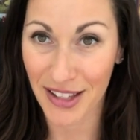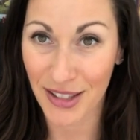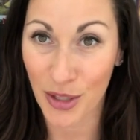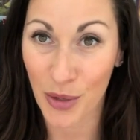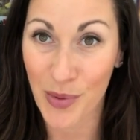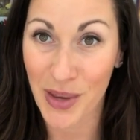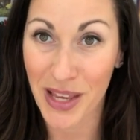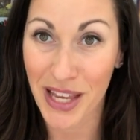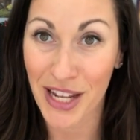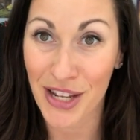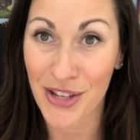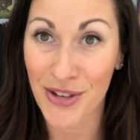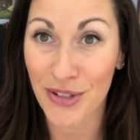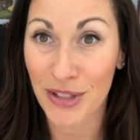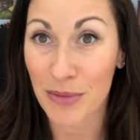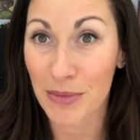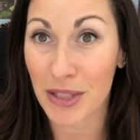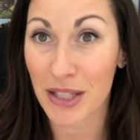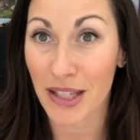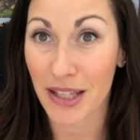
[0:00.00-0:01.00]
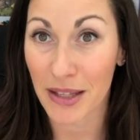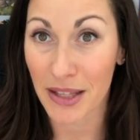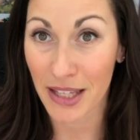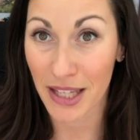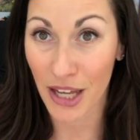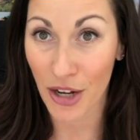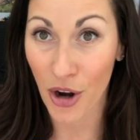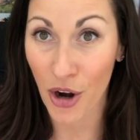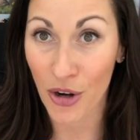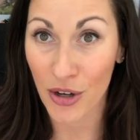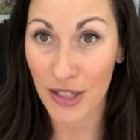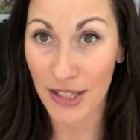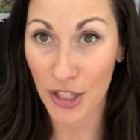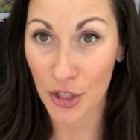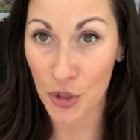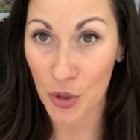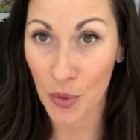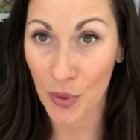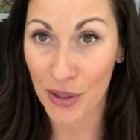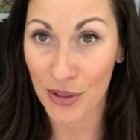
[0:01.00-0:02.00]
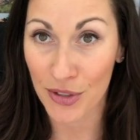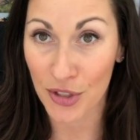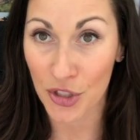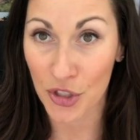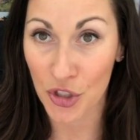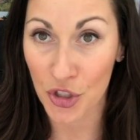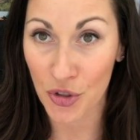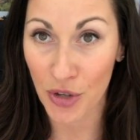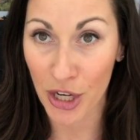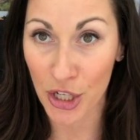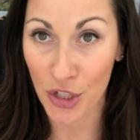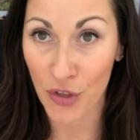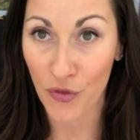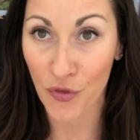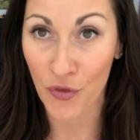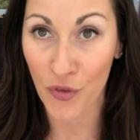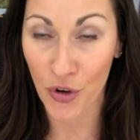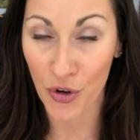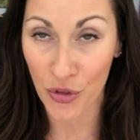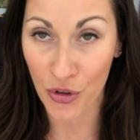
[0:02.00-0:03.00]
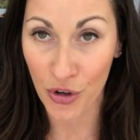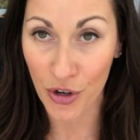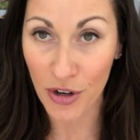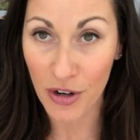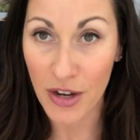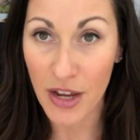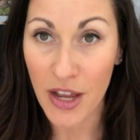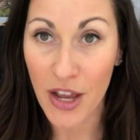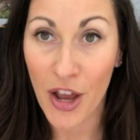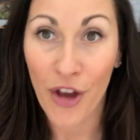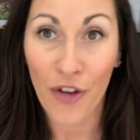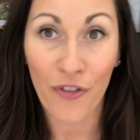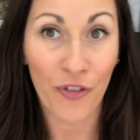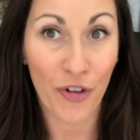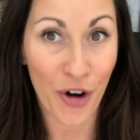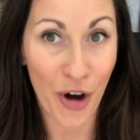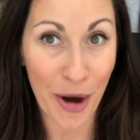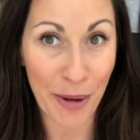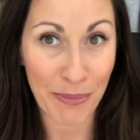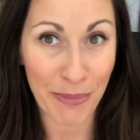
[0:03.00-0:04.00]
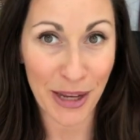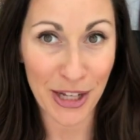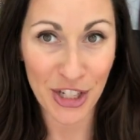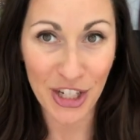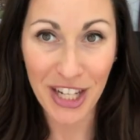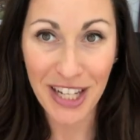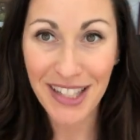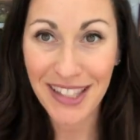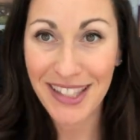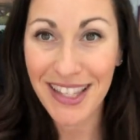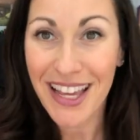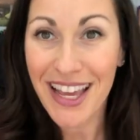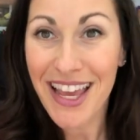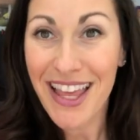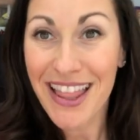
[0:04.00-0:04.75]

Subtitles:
So we can use them to get our essential oils to stretch further for our budgets.